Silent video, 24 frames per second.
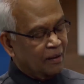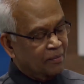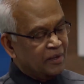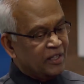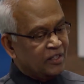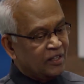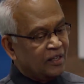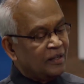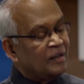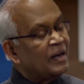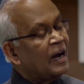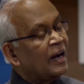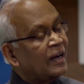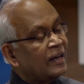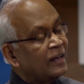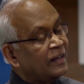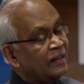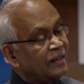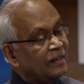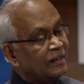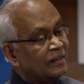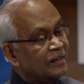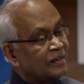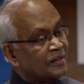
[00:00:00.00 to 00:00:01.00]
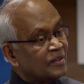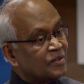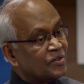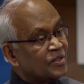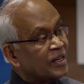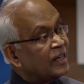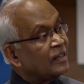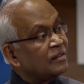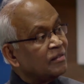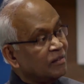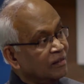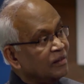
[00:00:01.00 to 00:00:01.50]
committee, I
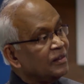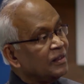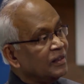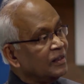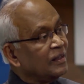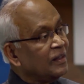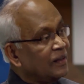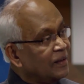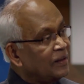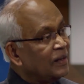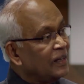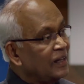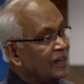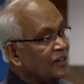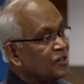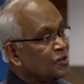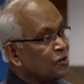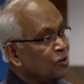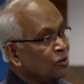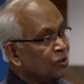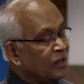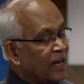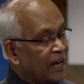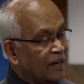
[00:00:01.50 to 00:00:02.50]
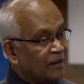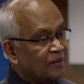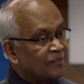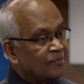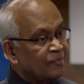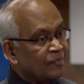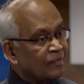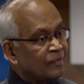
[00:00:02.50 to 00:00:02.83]
said, let's do that.